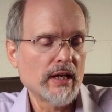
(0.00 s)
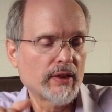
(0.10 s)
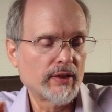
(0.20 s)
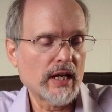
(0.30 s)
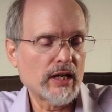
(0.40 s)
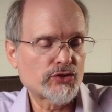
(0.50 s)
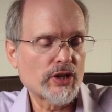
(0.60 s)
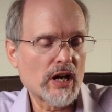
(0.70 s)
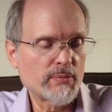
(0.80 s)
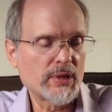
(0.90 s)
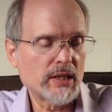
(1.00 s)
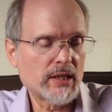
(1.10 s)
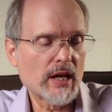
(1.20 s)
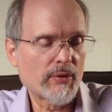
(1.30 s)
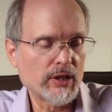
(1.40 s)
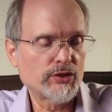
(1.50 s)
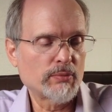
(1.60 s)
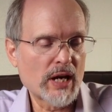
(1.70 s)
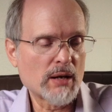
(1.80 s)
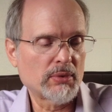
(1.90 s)
they shall be carried to
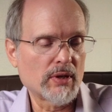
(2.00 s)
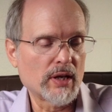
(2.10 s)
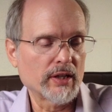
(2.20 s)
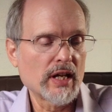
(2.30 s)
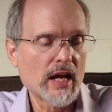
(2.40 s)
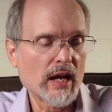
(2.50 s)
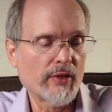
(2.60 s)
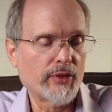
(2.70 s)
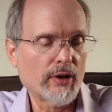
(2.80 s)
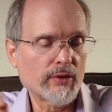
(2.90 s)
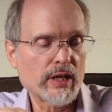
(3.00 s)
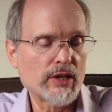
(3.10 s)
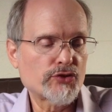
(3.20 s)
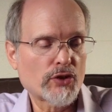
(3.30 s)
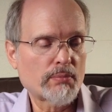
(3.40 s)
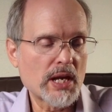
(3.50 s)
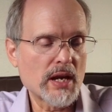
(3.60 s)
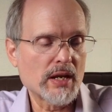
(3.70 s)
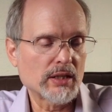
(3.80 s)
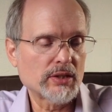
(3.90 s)
Babylon, and there they shall
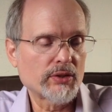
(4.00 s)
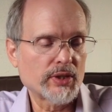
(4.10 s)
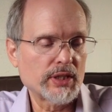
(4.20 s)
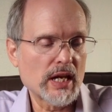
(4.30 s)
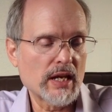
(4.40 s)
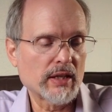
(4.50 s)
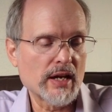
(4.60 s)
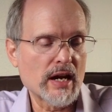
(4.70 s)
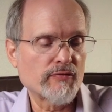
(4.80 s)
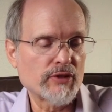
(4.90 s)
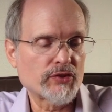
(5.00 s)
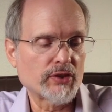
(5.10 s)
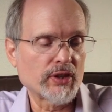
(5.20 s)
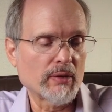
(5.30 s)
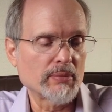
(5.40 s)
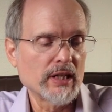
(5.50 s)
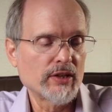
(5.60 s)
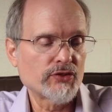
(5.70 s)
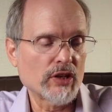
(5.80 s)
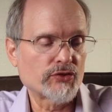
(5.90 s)
be until the day that I visit them,
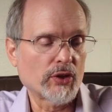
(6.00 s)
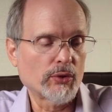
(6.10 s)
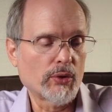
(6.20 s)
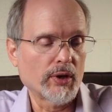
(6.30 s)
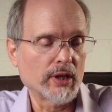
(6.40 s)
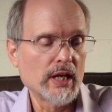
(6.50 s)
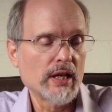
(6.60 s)
says the Lord.